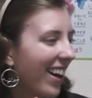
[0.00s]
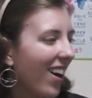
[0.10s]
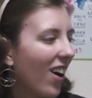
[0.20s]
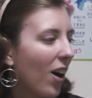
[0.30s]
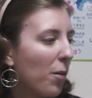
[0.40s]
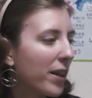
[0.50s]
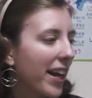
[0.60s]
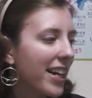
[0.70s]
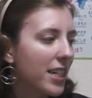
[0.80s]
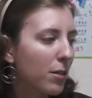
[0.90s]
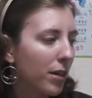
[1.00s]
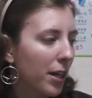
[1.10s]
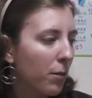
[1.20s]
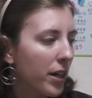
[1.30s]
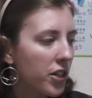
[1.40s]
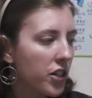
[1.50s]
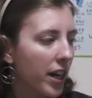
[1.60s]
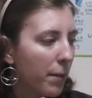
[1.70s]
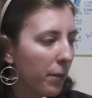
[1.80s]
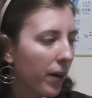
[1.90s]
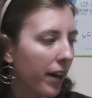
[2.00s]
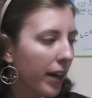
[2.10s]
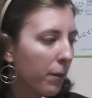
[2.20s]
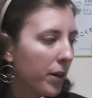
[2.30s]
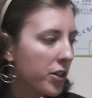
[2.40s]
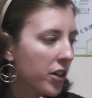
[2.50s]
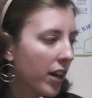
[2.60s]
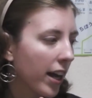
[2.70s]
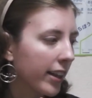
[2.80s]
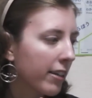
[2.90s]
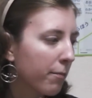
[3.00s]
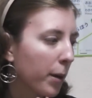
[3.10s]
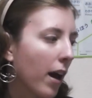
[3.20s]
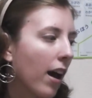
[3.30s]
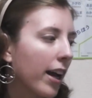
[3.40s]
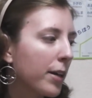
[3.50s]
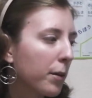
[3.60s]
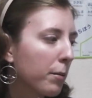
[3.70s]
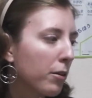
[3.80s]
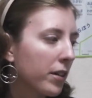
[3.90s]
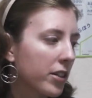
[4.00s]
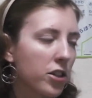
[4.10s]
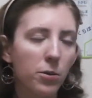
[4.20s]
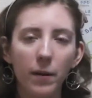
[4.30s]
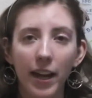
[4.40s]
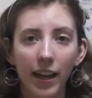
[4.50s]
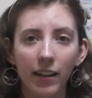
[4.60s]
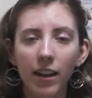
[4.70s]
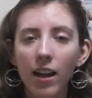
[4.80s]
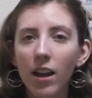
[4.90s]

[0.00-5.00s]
They asked me, what should I bring and what should I leave behind when moving to Japan?